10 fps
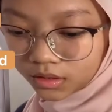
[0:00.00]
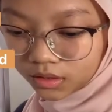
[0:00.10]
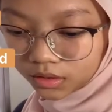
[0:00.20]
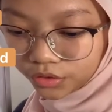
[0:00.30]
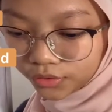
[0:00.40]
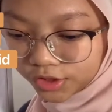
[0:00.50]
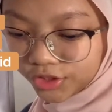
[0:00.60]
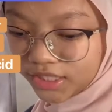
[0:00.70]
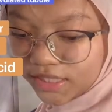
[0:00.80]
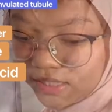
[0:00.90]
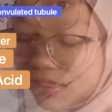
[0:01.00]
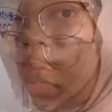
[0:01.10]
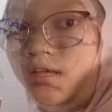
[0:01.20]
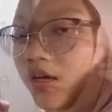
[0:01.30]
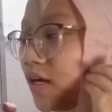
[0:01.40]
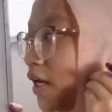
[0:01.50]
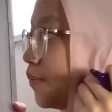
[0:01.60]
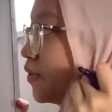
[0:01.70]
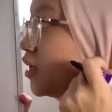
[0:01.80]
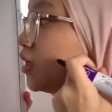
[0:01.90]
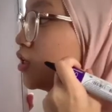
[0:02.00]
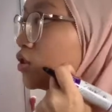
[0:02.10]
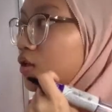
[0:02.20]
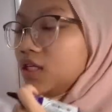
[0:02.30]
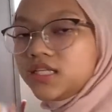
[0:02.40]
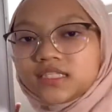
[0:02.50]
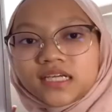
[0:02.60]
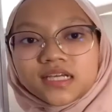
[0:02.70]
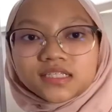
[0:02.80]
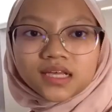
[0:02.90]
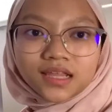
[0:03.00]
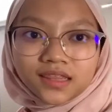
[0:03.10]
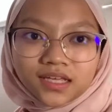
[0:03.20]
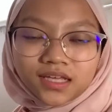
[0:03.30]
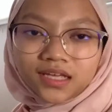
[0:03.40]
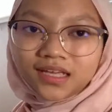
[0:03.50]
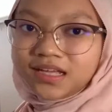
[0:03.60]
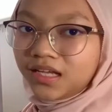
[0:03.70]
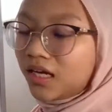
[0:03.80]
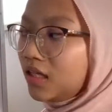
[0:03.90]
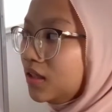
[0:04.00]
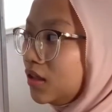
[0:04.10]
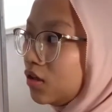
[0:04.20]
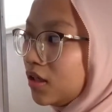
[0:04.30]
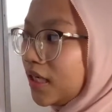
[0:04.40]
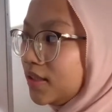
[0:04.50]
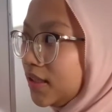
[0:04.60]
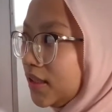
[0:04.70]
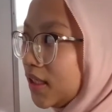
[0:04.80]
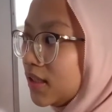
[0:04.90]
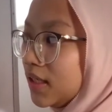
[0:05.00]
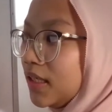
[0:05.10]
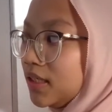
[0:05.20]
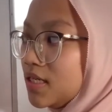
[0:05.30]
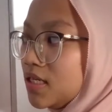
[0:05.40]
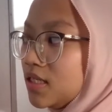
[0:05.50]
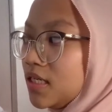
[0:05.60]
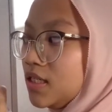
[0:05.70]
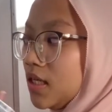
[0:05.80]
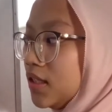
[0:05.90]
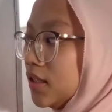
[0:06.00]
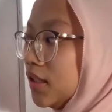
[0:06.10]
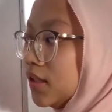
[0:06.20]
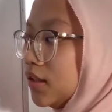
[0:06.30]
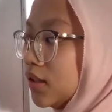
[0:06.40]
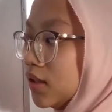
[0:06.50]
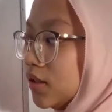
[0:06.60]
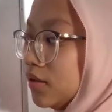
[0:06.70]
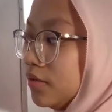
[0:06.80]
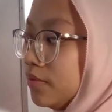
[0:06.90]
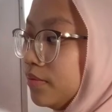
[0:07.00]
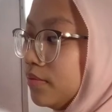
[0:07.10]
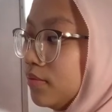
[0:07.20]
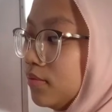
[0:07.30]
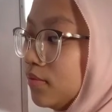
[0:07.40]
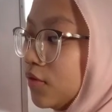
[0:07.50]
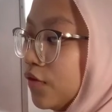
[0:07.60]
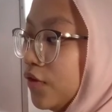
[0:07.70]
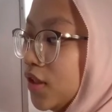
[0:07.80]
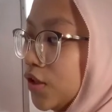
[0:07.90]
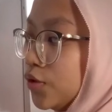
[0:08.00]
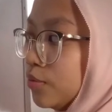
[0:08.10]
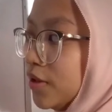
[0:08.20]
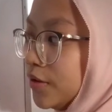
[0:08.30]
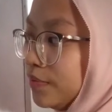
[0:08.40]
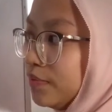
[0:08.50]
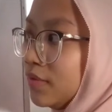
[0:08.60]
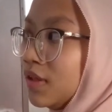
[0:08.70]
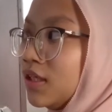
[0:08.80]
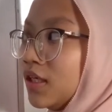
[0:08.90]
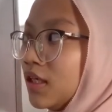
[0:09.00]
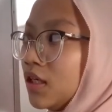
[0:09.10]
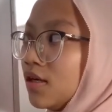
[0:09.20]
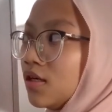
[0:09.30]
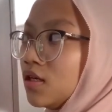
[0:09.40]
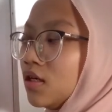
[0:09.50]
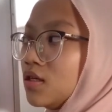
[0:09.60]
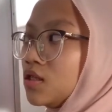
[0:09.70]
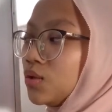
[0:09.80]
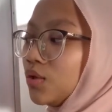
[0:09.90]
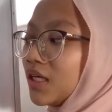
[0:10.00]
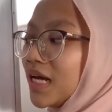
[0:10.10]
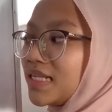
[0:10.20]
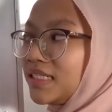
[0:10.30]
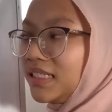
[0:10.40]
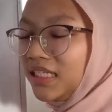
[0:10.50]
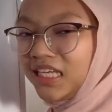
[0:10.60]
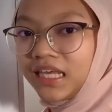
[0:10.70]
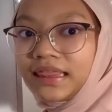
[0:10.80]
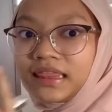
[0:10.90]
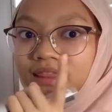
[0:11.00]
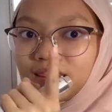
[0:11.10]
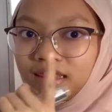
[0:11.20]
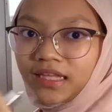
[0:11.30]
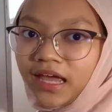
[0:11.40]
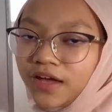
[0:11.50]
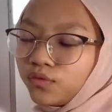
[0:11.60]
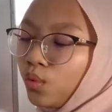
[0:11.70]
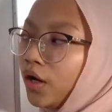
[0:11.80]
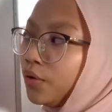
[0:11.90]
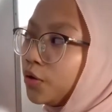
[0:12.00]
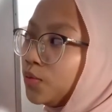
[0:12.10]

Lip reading: nutrients. Okay, so this is the collecting duct and this is the distal convoluted tubule. So kat sini they have one hormone